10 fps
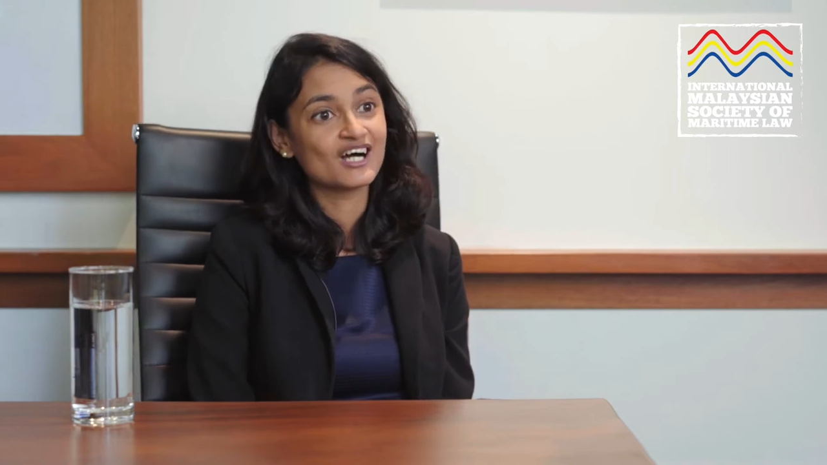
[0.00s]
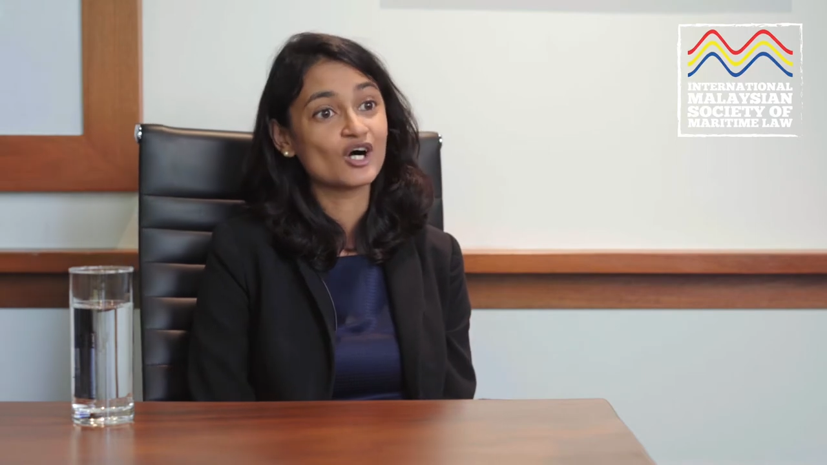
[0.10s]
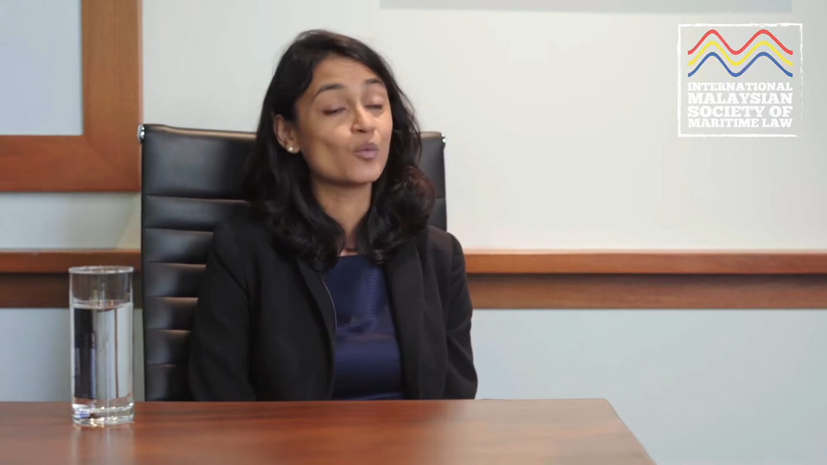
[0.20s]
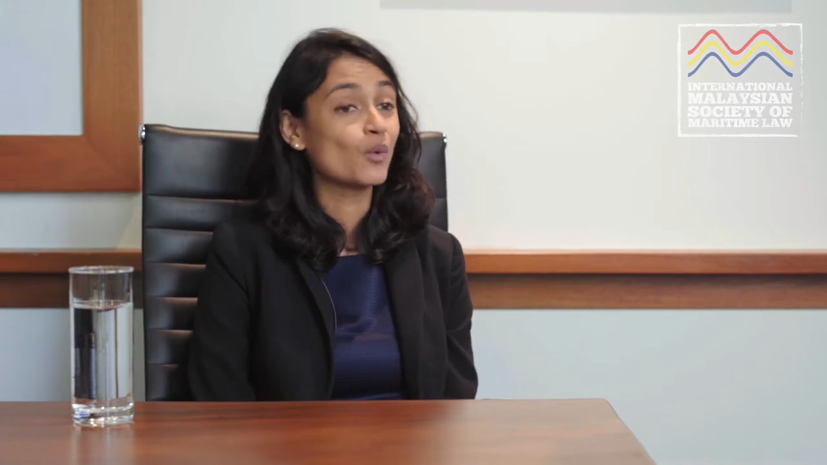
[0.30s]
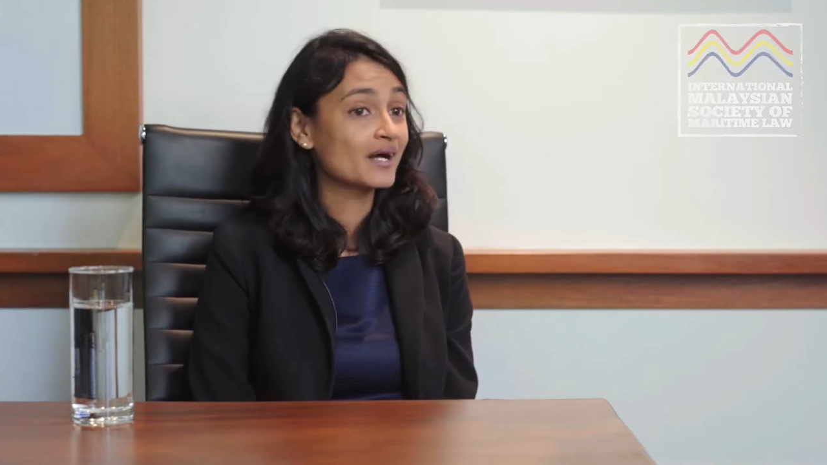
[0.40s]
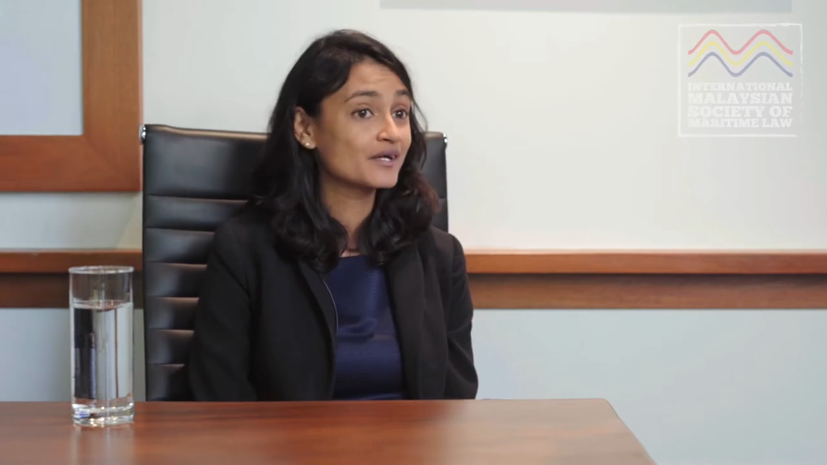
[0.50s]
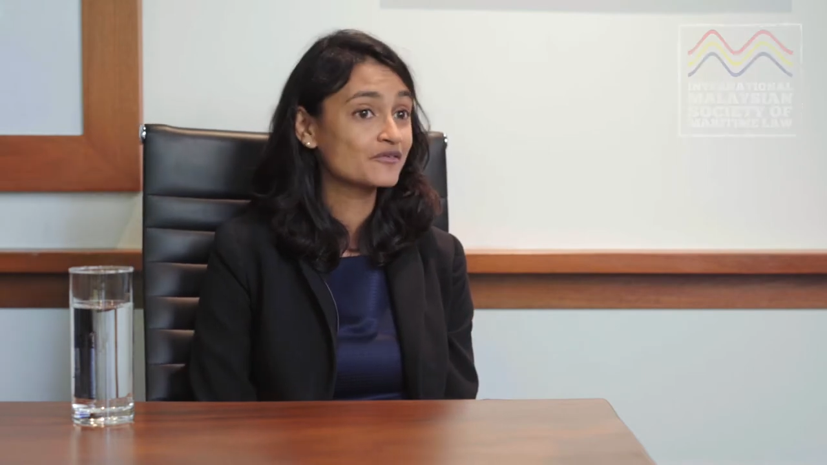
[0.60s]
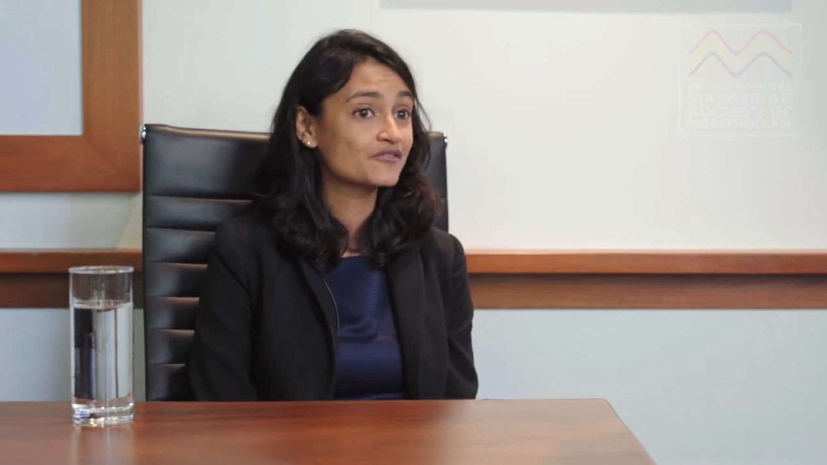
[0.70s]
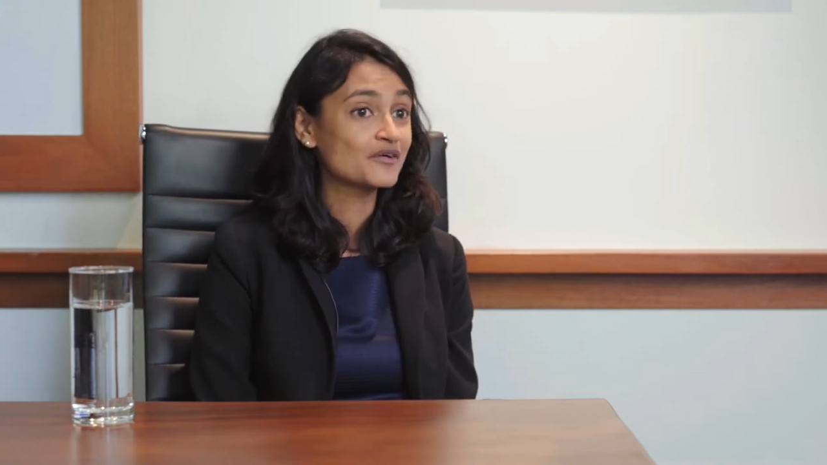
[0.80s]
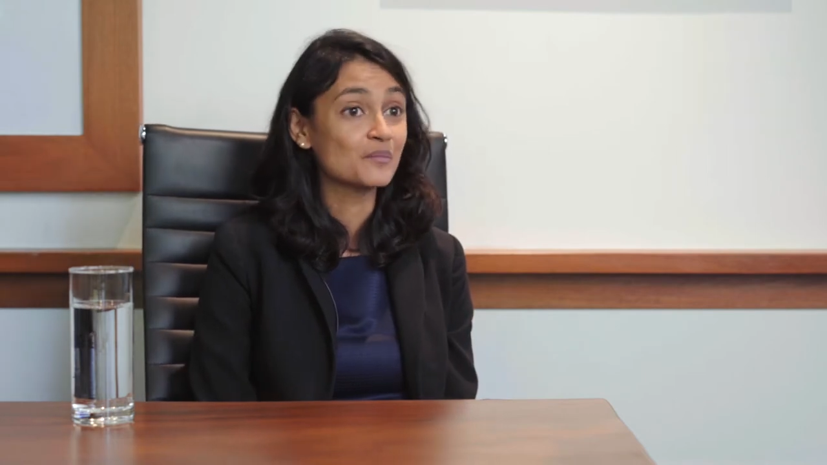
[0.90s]
a
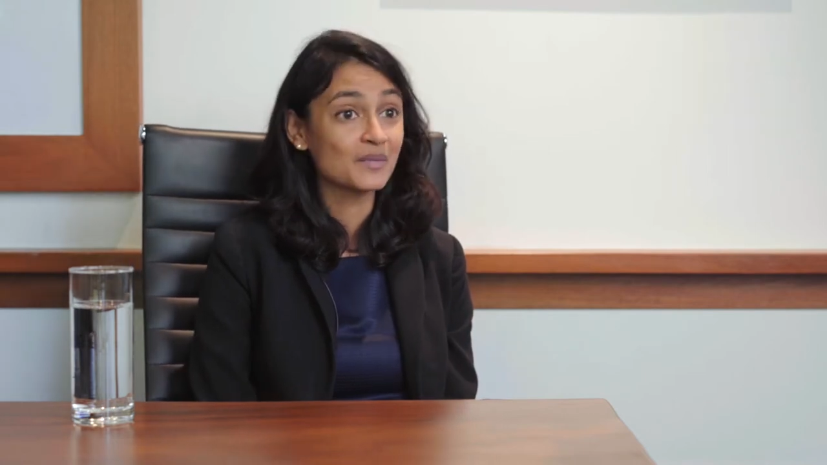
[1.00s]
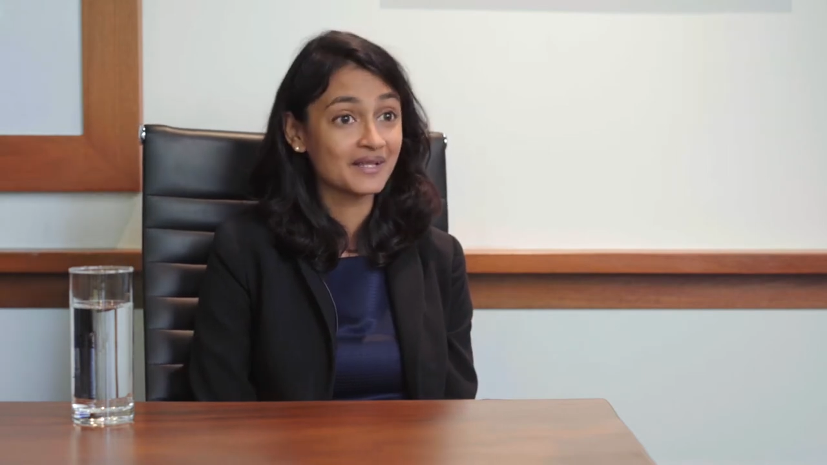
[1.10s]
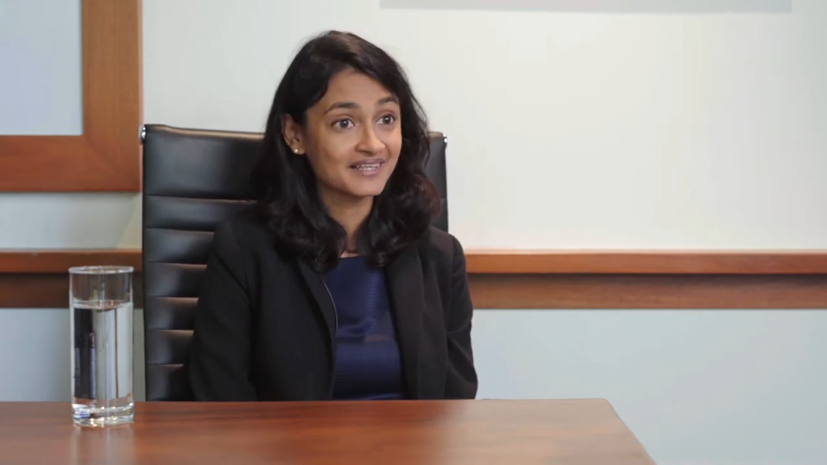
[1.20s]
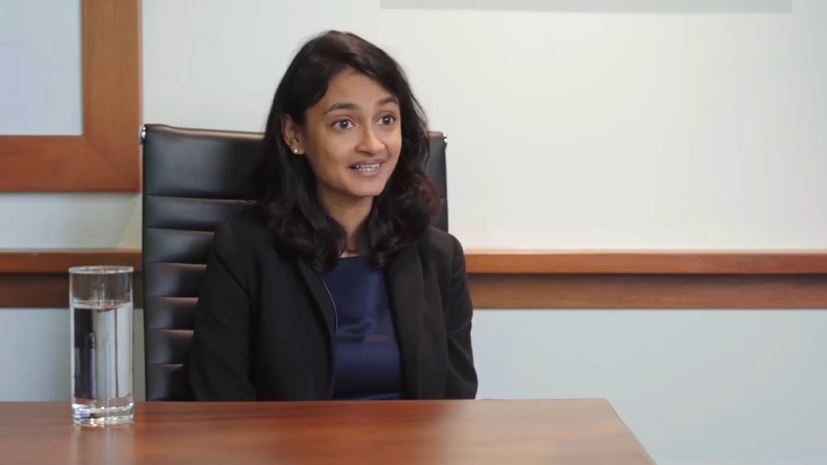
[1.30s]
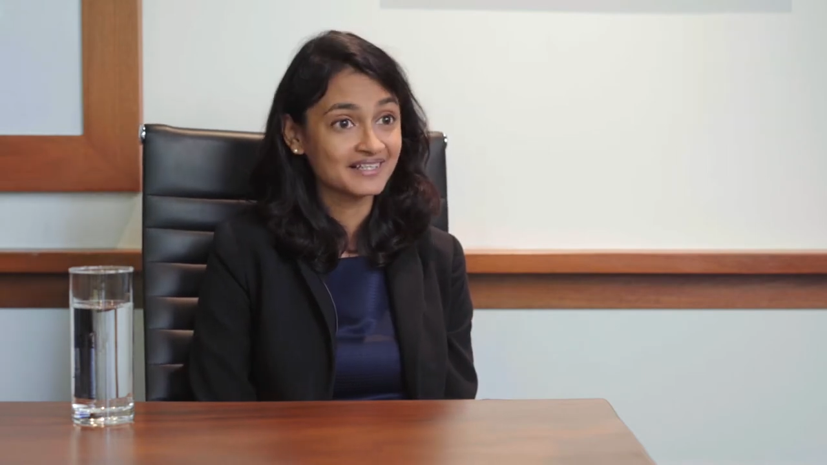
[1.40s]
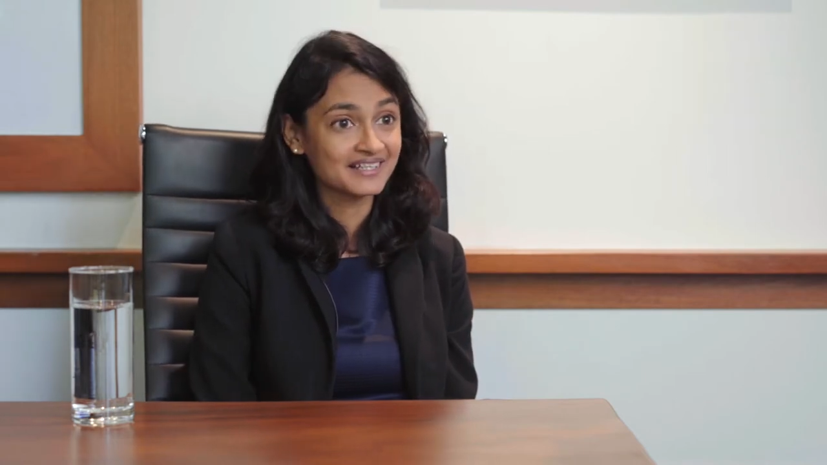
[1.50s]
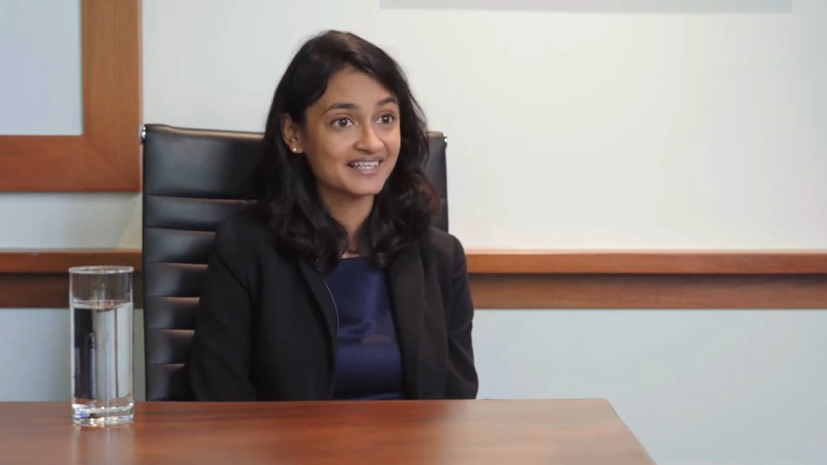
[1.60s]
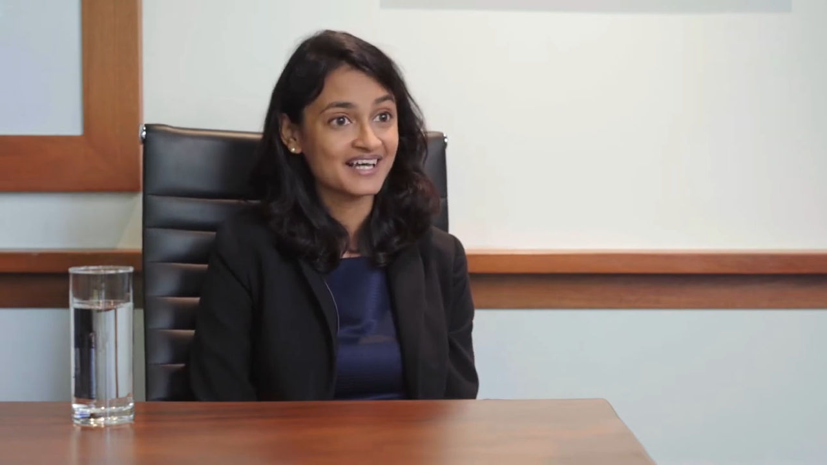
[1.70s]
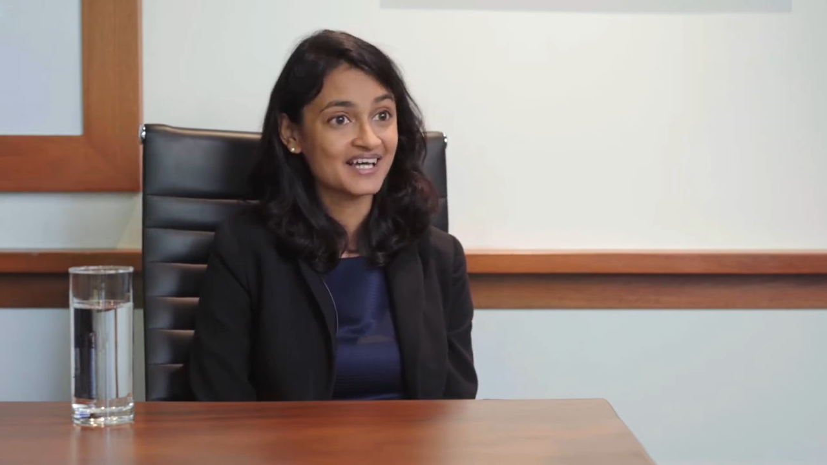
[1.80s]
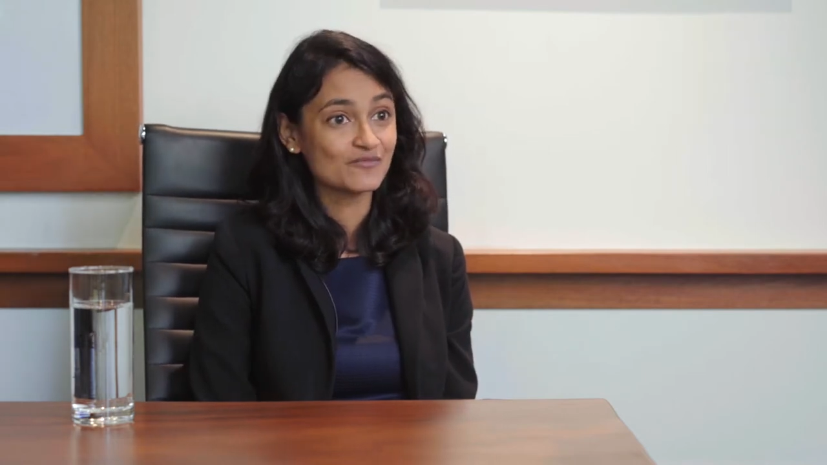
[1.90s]
wife, a mother,
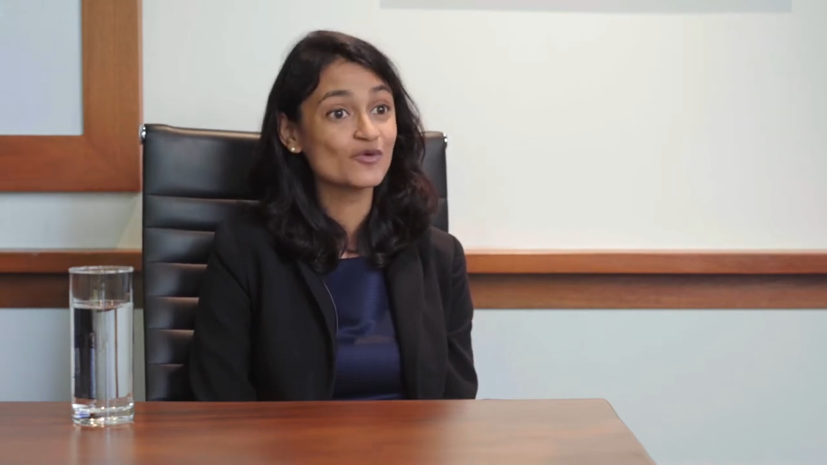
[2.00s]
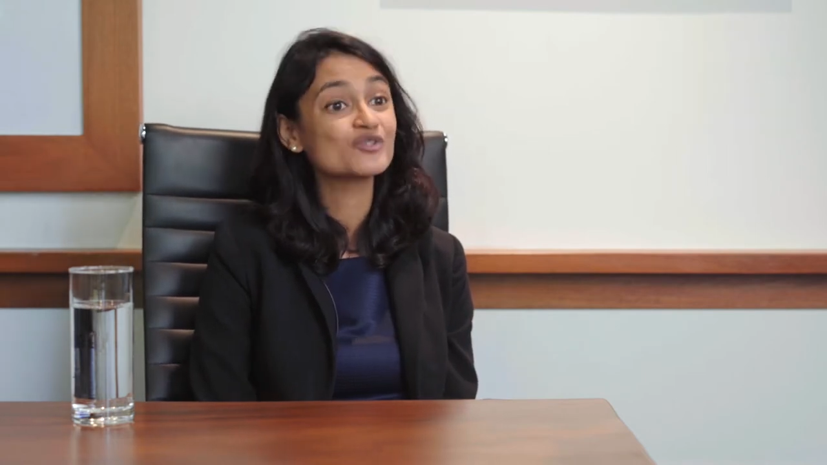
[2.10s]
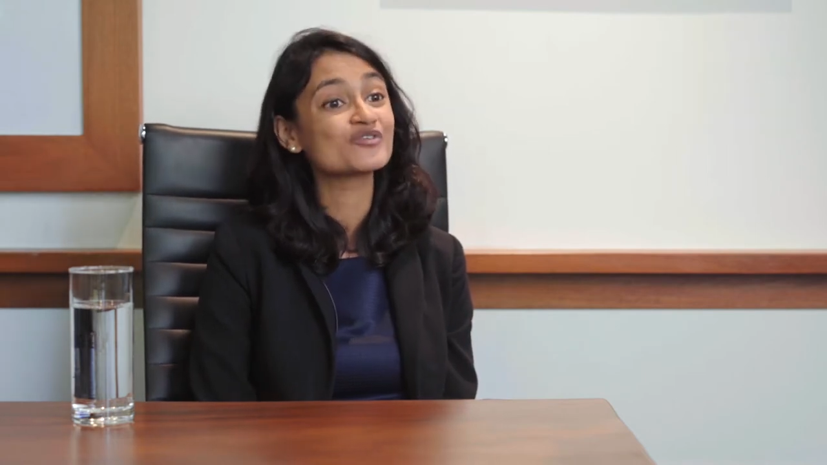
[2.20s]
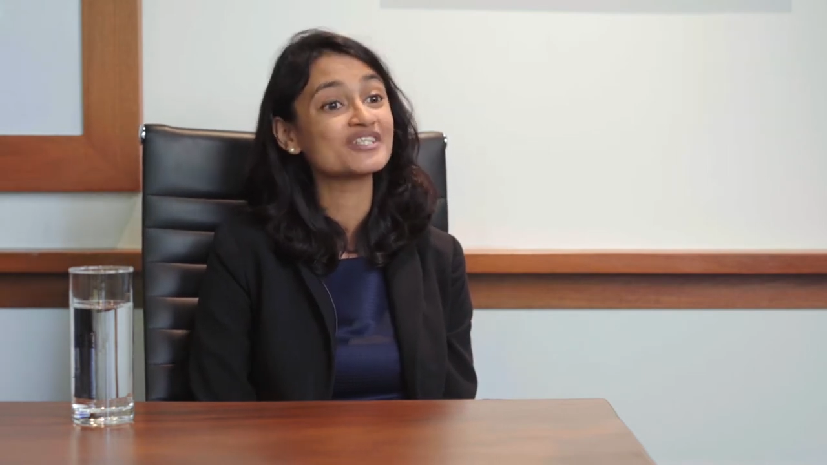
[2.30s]
and most